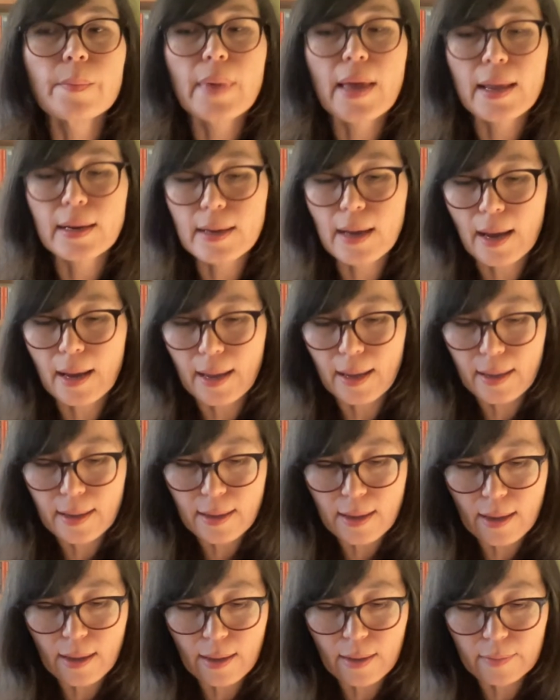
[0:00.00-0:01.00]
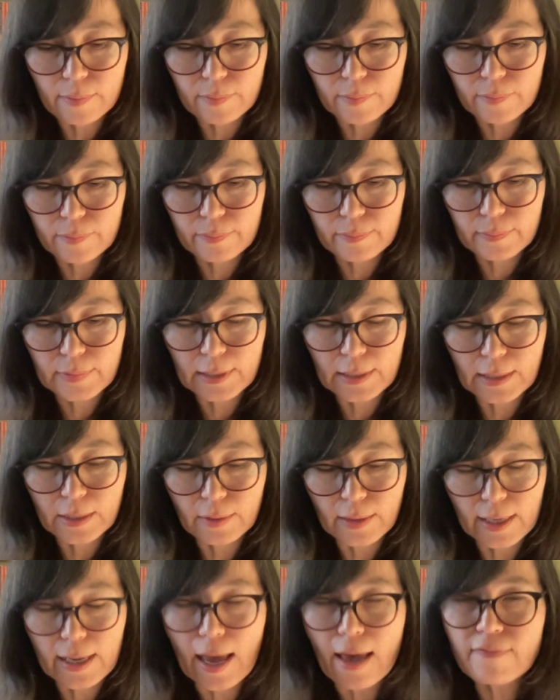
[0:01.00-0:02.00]
And I you know,
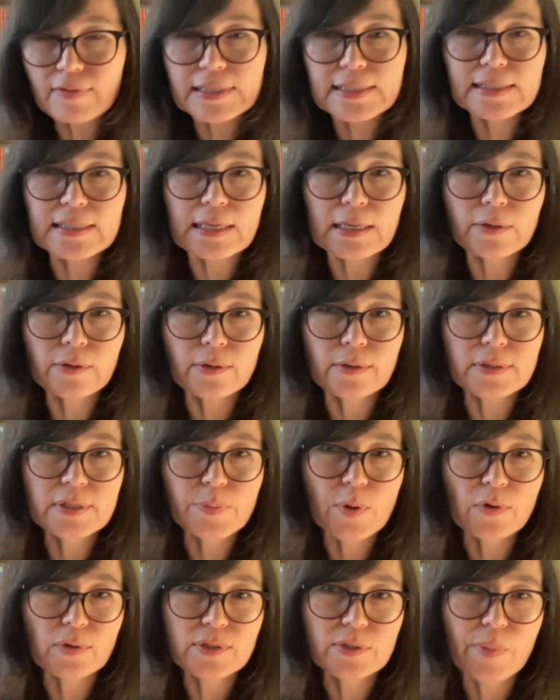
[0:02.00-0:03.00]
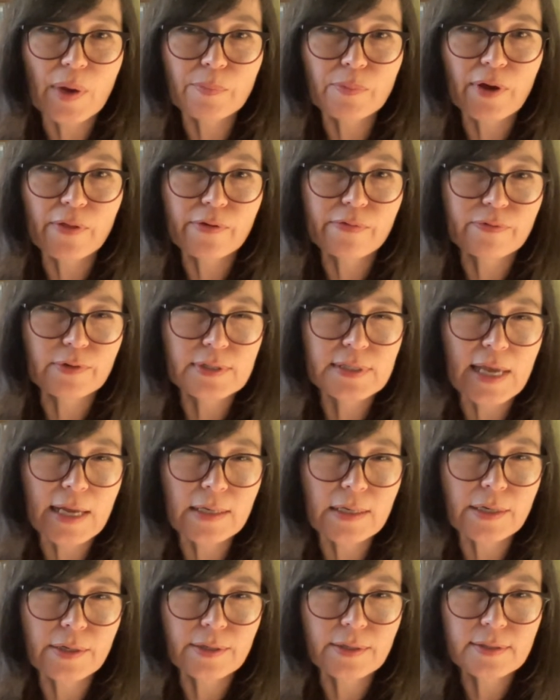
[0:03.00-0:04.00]
like I haven't seen or spoken to my brother for
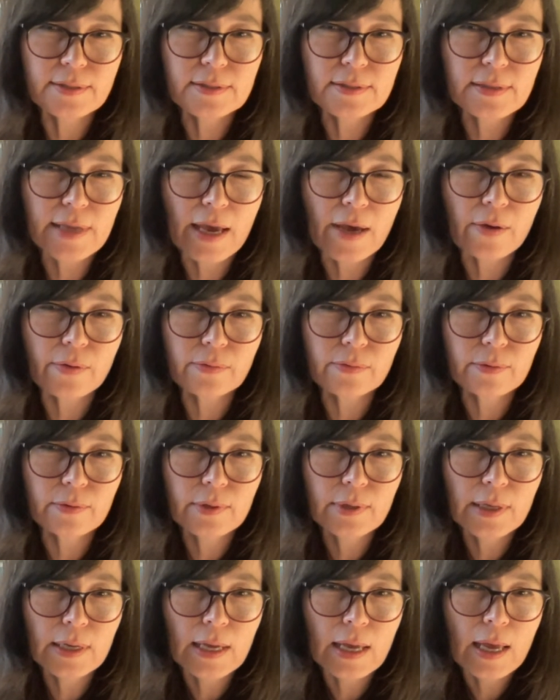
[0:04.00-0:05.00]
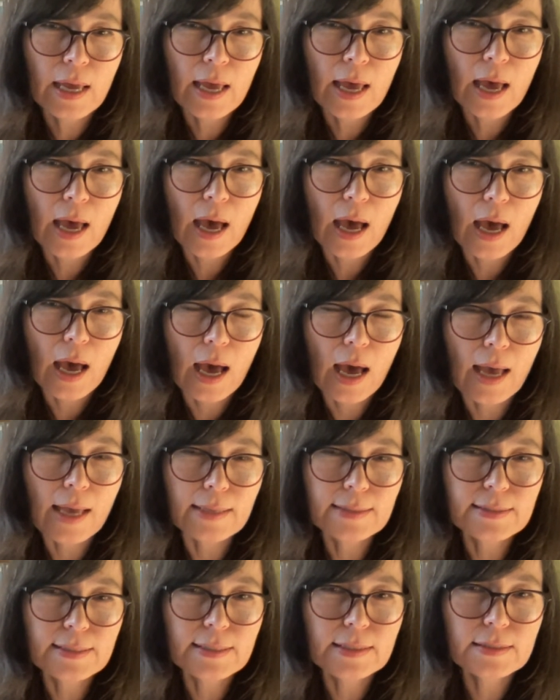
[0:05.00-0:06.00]
10 years now. I
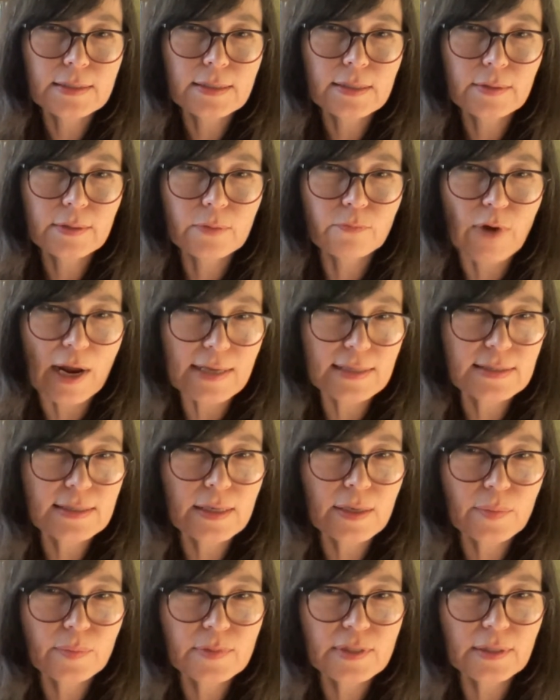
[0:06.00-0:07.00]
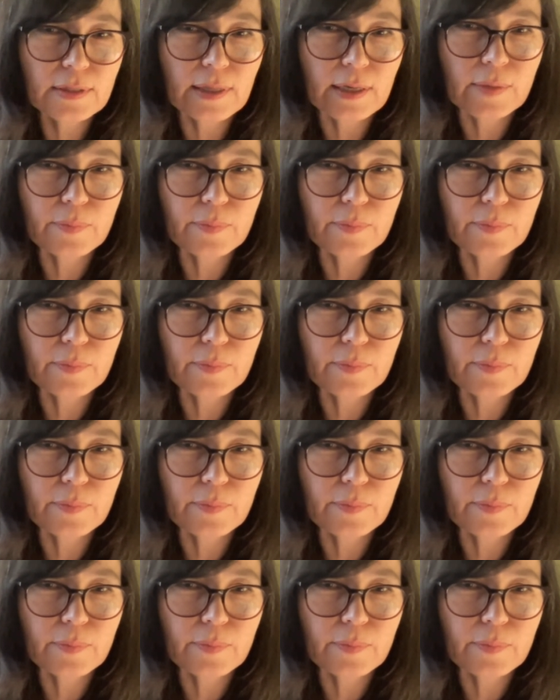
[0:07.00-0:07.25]
did write to him to let